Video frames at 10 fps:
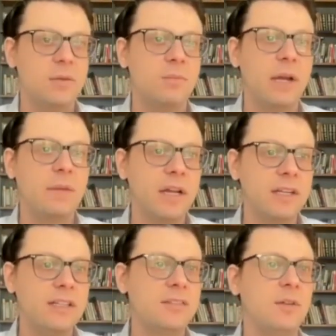
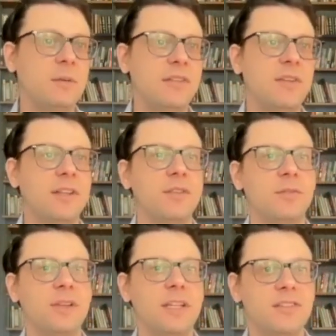Maimonides always thought that
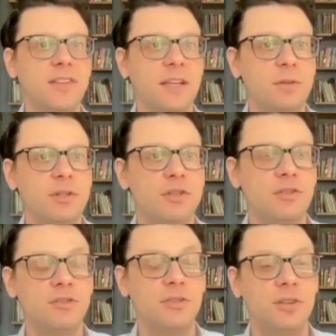religious language
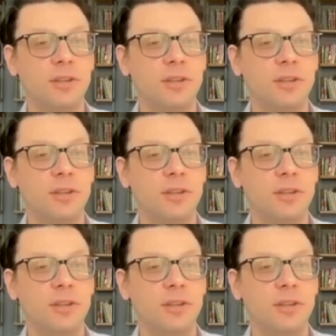should just